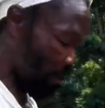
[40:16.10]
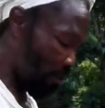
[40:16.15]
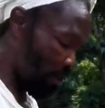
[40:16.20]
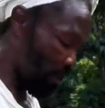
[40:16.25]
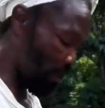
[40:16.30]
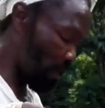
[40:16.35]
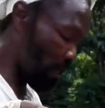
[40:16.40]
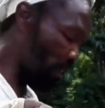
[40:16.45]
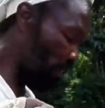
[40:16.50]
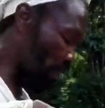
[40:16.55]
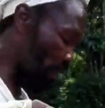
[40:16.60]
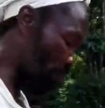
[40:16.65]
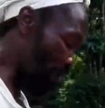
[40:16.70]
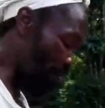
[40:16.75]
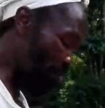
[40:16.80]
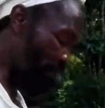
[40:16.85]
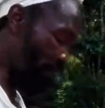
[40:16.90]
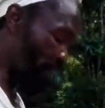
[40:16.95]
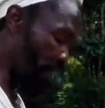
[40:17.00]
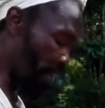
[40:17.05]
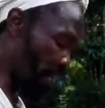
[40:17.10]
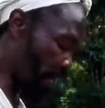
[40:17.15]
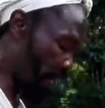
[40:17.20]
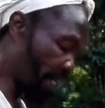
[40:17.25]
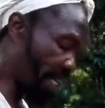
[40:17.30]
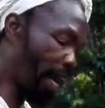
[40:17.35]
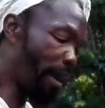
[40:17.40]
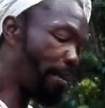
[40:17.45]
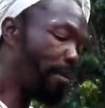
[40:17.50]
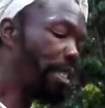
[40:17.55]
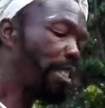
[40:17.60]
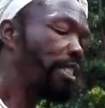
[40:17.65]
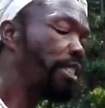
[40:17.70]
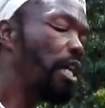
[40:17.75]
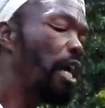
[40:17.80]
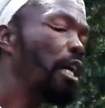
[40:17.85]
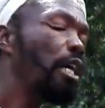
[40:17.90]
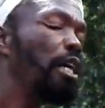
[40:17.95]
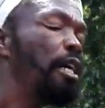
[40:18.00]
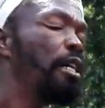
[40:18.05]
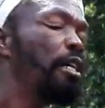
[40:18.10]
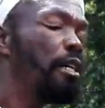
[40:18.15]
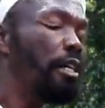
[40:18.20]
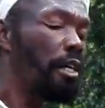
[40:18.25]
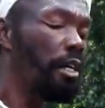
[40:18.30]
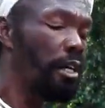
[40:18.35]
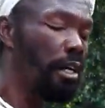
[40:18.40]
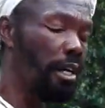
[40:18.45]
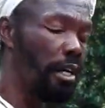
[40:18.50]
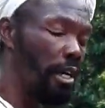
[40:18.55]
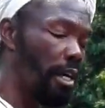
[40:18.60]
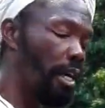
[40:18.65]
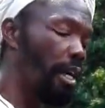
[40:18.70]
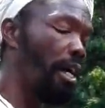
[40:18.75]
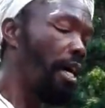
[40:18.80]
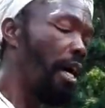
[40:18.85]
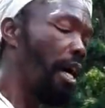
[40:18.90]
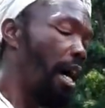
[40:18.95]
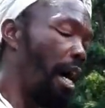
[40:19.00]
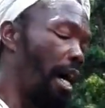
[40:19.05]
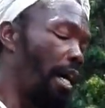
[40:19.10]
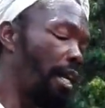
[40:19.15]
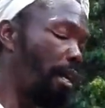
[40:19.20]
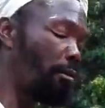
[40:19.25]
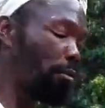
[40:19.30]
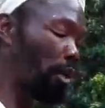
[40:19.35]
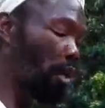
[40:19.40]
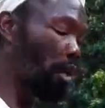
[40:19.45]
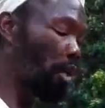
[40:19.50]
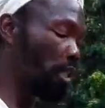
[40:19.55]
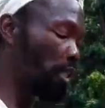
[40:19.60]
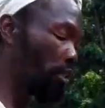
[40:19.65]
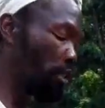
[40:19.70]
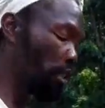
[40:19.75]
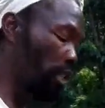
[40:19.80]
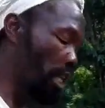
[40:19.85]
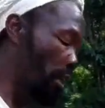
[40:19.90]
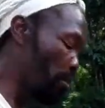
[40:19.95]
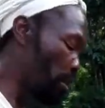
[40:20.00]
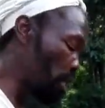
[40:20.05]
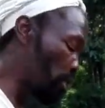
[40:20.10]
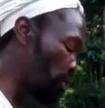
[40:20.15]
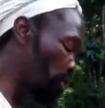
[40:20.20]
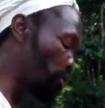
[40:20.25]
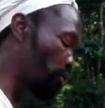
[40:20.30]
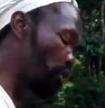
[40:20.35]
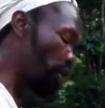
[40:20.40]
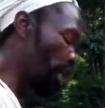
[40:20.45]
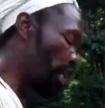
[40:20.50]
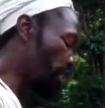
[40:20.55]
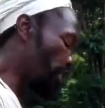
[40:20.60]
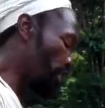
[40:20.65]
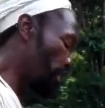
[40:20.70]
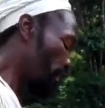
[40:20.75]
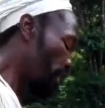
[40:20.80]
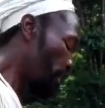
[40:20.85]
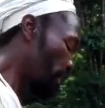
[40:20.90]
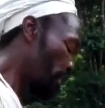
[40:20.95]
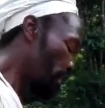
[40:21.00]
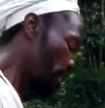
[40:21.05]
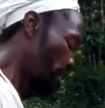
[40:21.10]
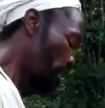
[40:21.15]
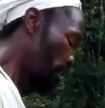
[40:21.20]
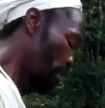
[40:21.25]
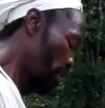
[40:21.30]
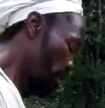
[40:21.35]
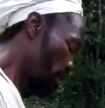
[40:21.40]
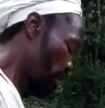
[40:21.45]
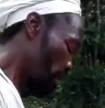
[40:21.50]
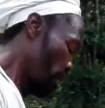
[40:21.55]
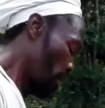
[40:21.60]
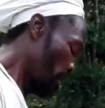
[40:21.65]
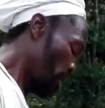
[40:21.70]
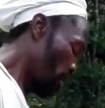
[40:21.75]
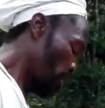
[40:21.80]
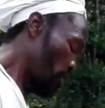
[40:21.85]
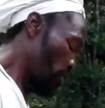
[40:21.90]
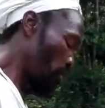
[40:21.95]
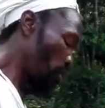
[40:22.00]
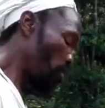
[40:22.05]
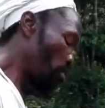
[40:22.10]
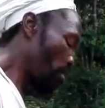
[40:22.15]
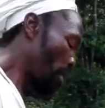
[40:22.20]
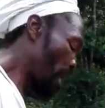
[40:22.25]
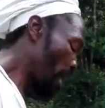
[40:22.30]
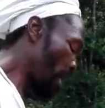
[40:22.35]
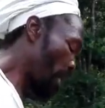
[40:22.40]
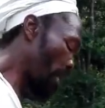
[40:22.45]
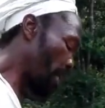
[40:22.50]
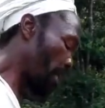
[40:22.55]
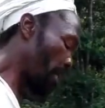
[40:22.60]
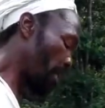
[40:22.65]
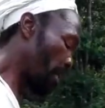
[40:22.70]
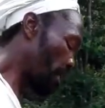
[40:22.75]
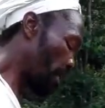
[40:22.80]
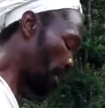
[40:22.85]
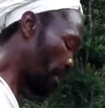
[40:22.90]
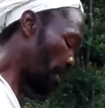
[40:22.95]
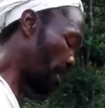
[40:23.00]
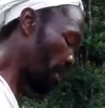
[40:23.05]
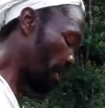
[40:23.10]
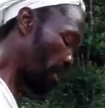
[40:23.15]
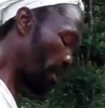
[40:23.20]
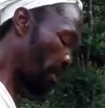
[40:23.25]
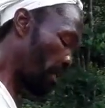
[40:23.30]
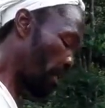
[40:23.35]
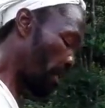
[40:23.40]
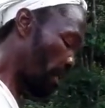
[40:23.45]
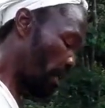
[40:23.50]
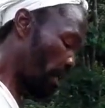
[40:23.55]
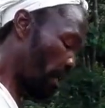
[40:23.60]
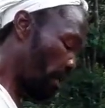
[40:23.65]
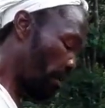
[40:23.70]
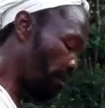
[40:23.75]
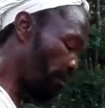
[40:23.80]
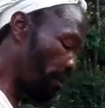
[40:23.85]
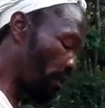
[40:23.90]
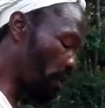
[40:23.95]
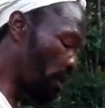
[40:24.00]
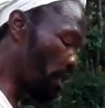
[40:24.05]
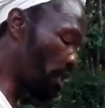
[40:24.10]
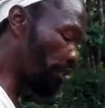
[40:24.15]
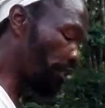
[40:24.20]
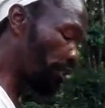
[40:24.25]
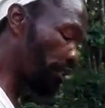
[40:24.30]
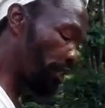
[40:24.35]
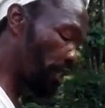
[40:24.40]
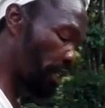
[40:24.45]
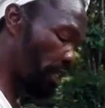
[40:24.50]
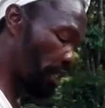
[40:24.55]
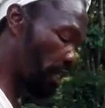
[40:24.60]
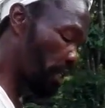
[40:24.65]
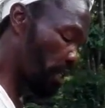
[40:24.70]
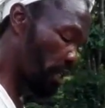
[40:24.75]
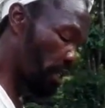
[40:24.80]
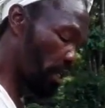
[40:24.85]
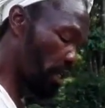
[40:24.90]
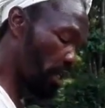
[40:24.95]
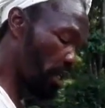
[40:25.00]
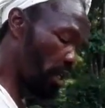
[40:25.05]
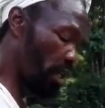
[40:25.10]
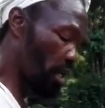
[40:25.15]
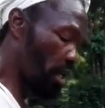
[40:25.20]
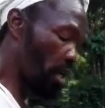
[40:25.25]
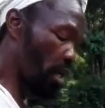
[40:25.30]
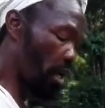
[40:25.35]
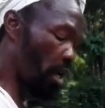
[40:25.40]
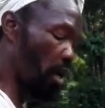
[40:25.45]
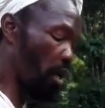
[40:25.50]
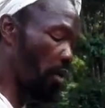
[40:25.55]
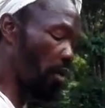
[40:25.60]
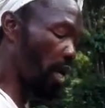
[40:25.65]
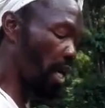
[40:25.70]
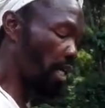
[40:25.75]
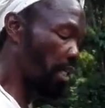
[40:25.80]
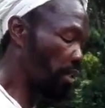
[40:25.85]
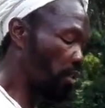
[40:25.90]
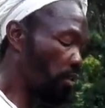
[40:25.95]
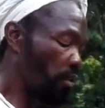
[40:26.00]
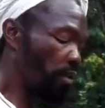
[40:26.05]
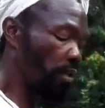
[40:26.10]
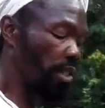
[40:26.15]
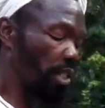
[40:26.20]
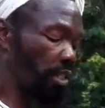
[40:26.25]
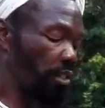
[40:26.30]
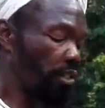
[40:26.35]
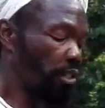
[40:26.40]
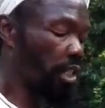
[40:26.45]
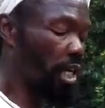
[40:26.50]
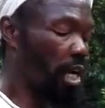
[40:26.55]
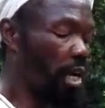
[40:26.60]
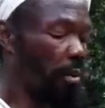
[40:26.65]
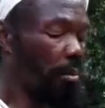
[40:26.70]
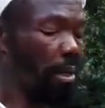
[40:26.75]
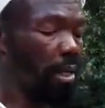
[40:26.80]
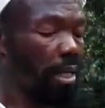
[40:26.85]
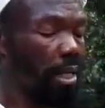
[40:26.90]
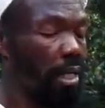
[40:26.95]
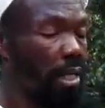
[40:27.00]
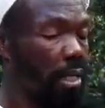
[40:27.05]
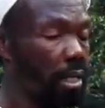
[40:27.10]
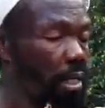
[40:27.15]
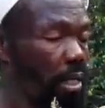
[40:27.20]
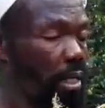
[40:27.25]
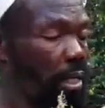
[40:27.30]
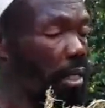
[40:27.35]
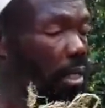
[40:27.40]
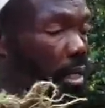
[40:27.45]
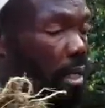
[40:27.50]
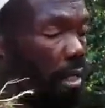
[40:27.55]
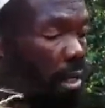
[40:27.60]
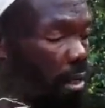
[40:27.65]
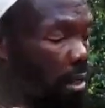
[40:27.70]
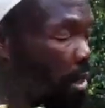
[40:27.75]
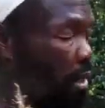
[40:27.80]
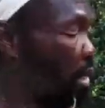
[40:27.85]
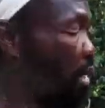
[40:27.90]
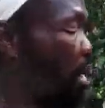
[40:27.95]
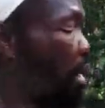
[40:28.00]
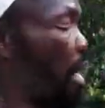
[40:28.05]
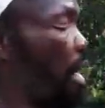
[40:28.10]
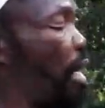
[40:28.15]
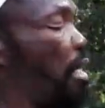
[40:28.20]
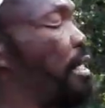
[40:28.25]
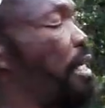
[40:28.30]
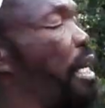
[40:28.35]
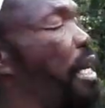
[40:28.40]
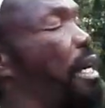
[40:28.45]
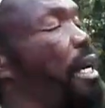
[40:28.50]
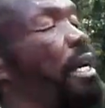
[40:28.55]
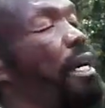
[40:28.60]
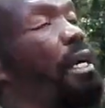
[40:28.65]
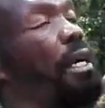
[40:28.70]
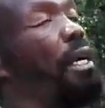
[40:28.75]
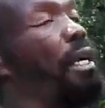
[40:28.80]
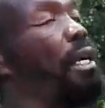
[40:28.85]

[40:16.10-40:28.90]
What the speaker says: pulled some of the cabbage sucker, and I'm going to demonstrate to my viewers how I do this job as a